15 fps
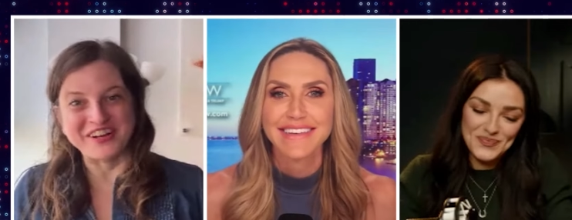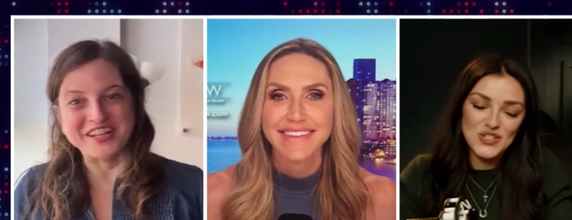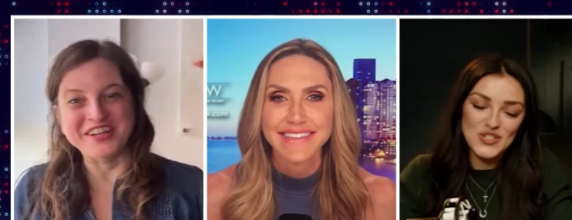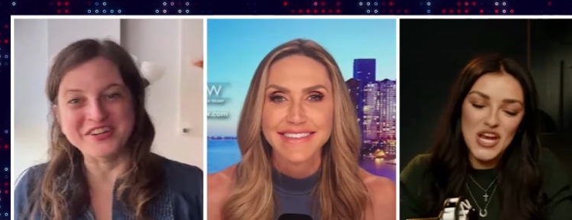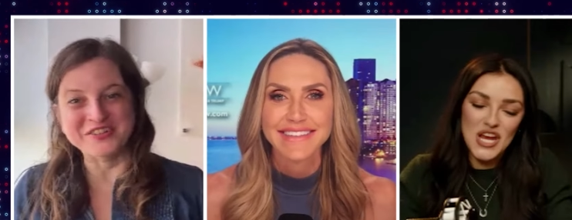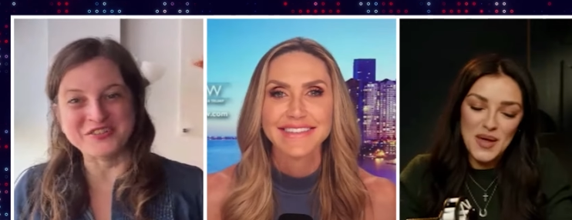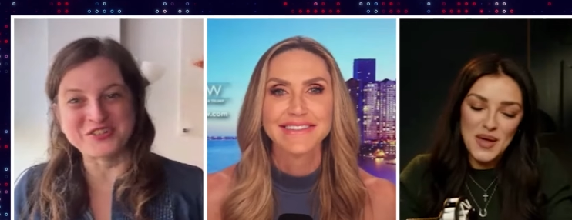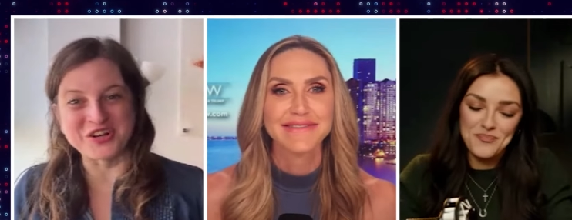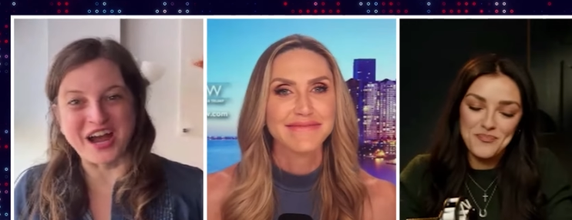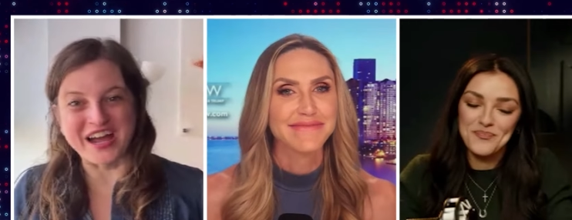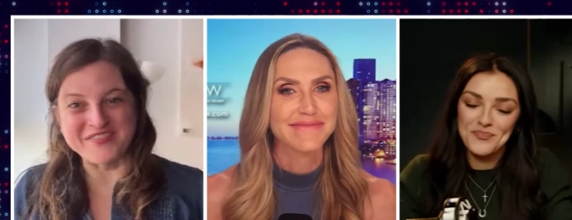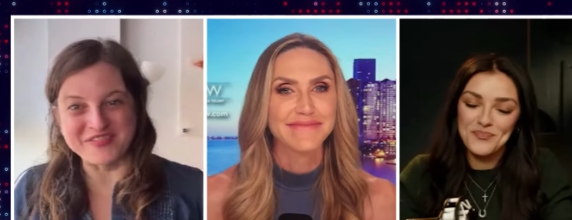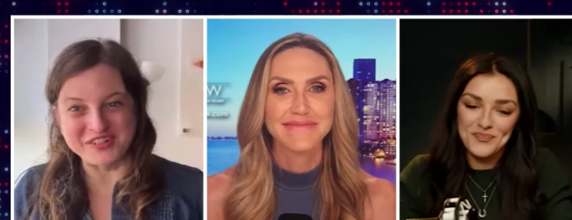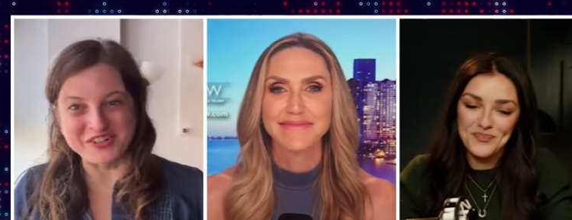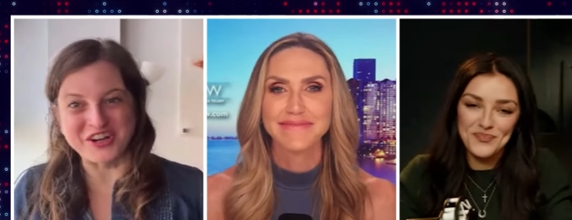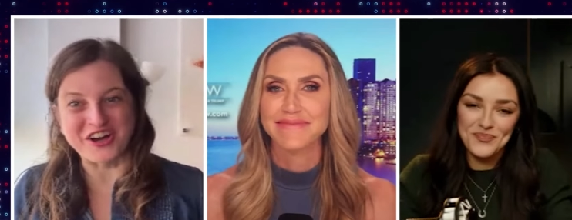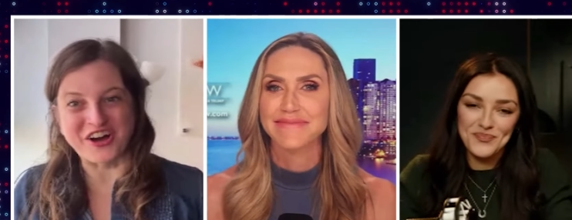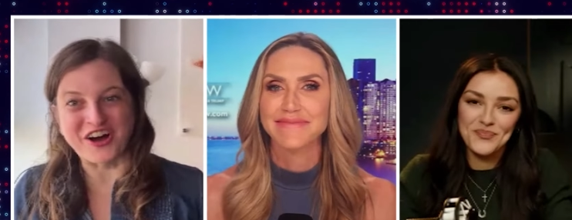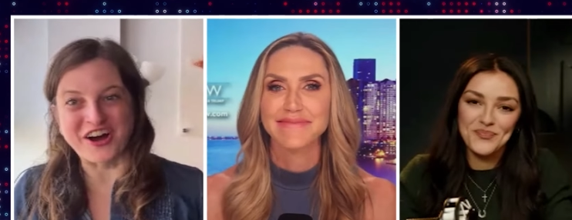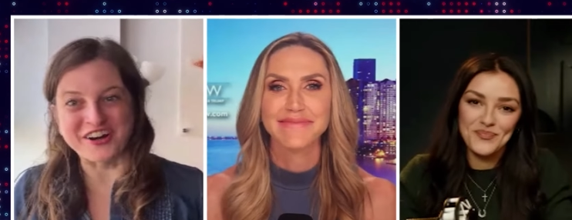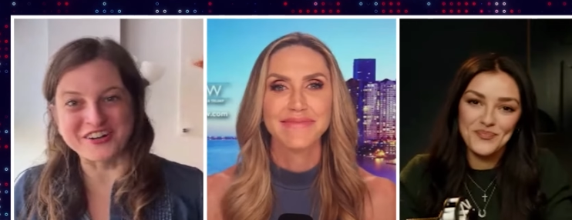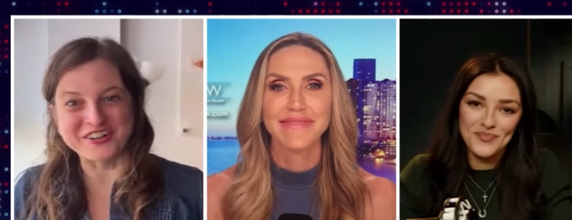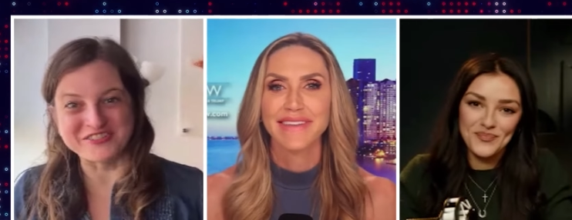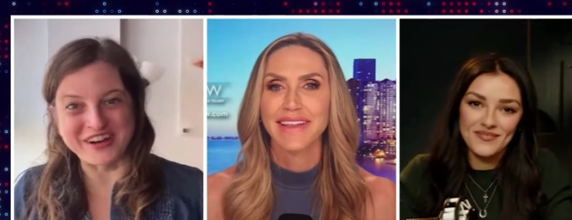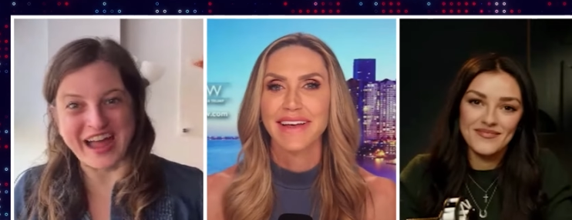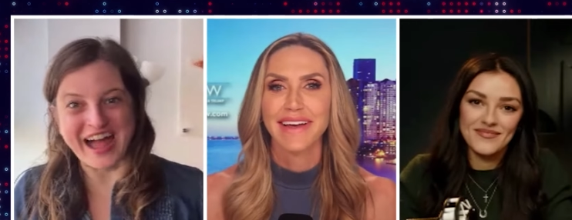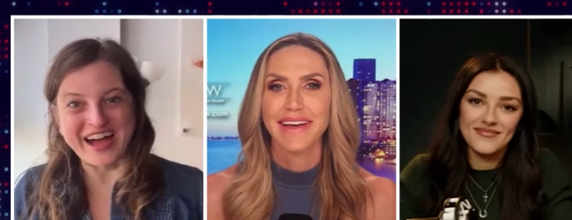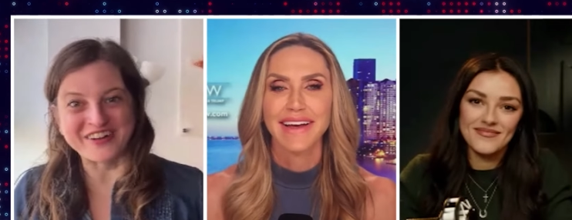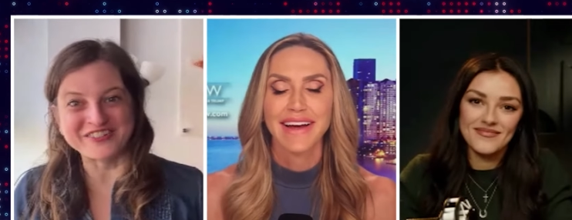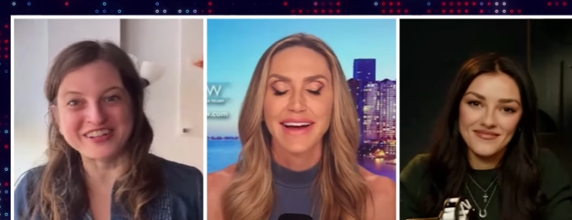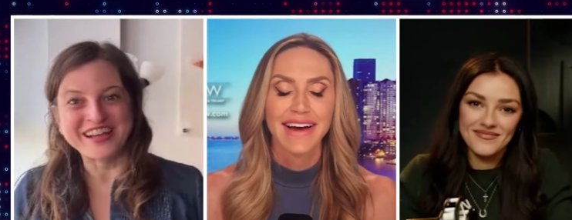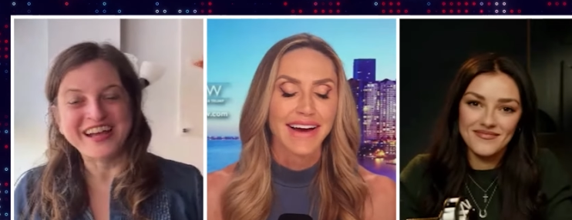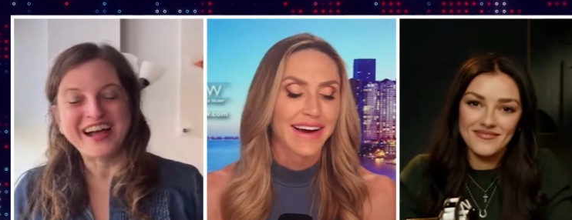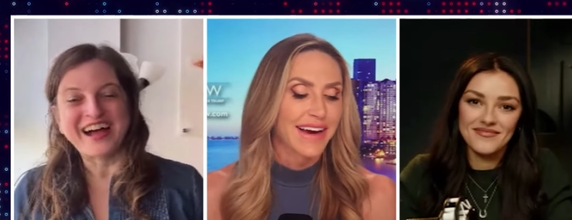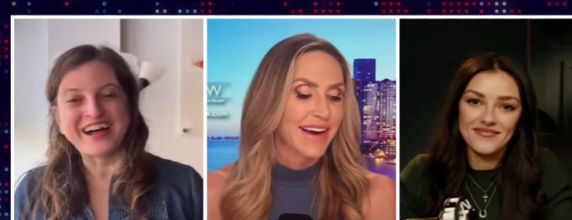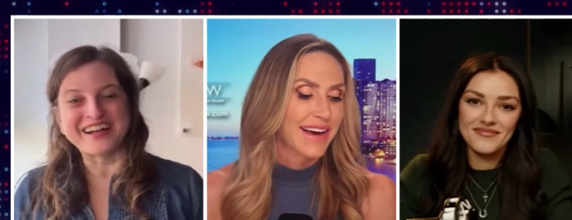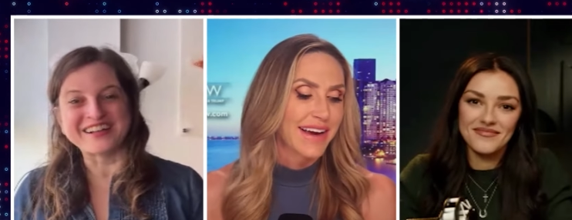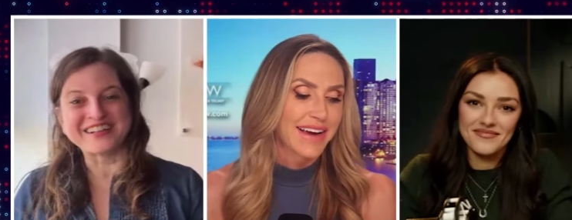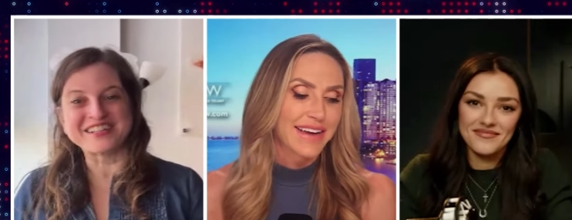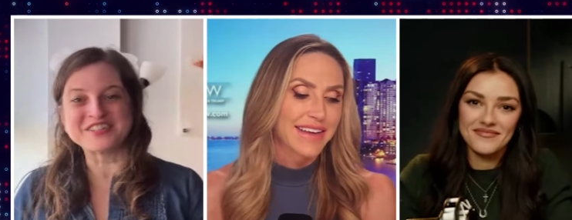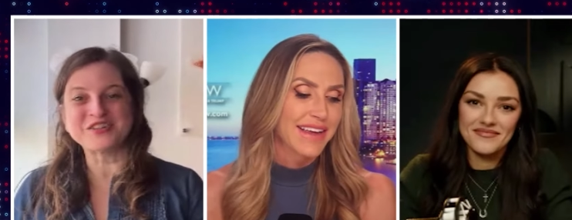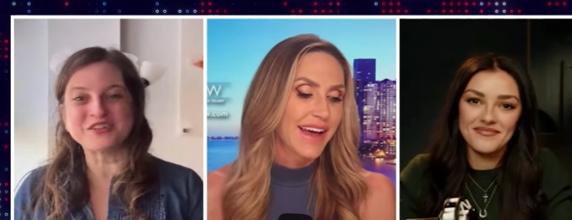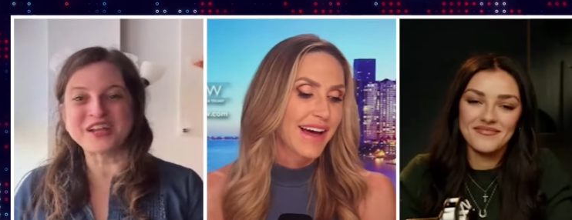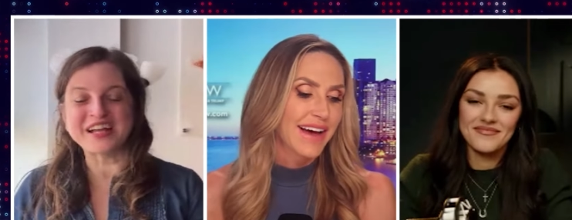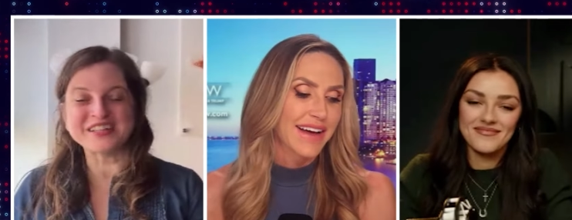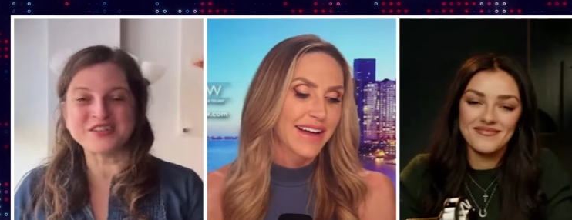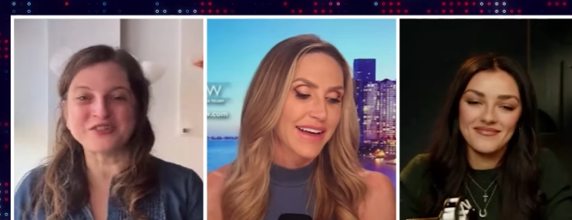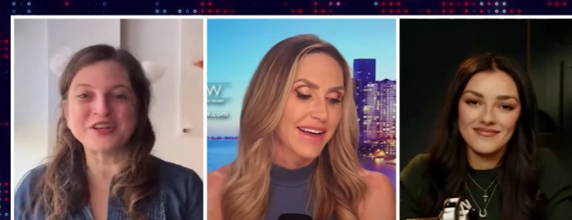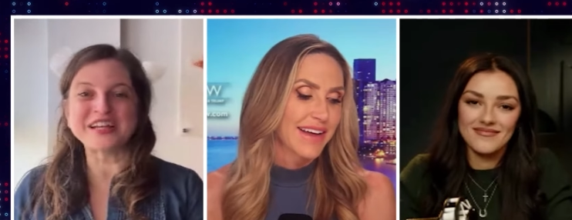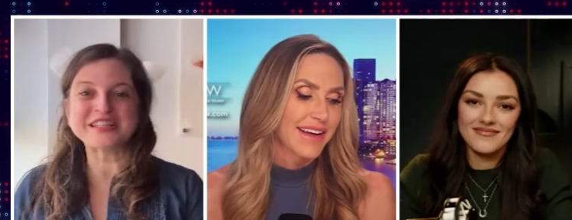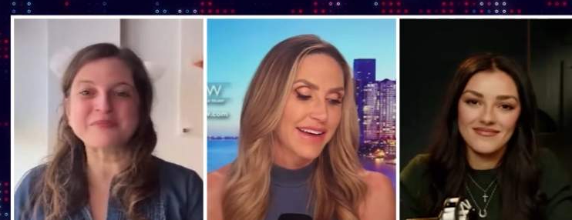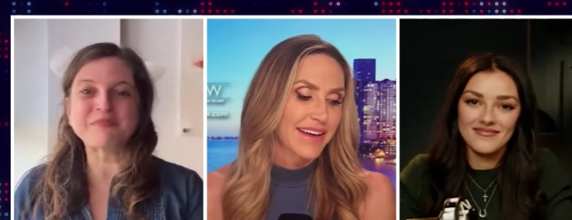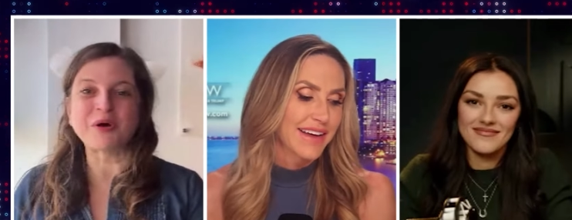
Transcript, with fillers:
Speaker 1: when Thank you drive your car around because uh, yeah. you're not you're not